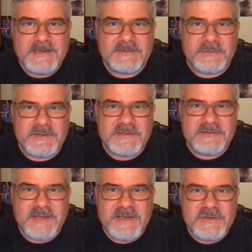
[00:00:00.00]
So He
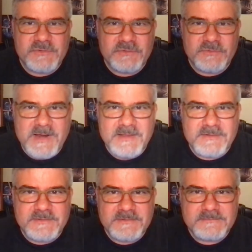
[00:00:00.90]
designed your
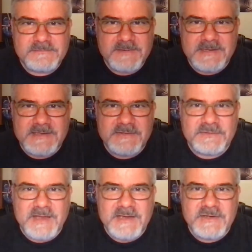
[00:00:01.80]
strengths and He
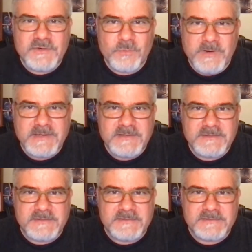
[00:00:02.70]
designed your
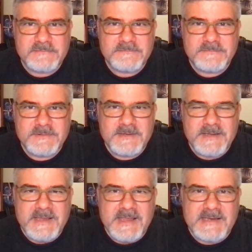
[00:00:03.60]
weaknesses.
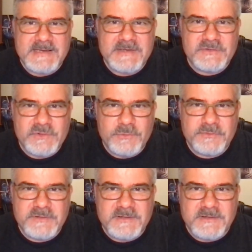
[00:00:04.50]
And He's
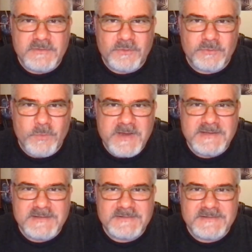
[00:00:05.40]
using those
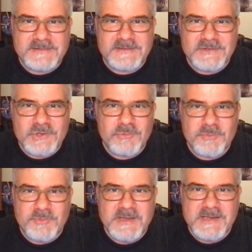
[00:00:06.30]
weaknesses as a
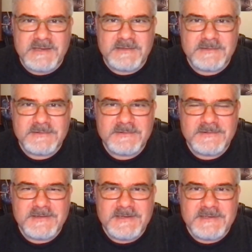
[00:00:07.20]
human being
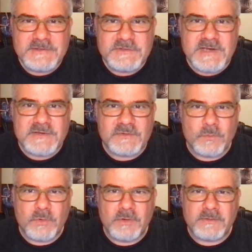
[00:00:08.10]
to change the
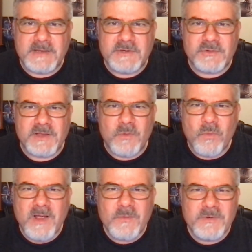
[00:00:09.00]
world. And you're like,
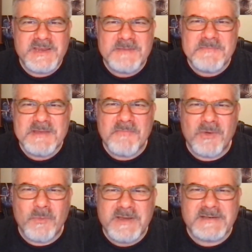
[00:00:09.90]
what? What do you mean, my
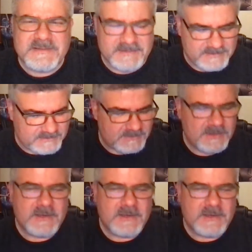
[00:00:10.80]
weaknesses?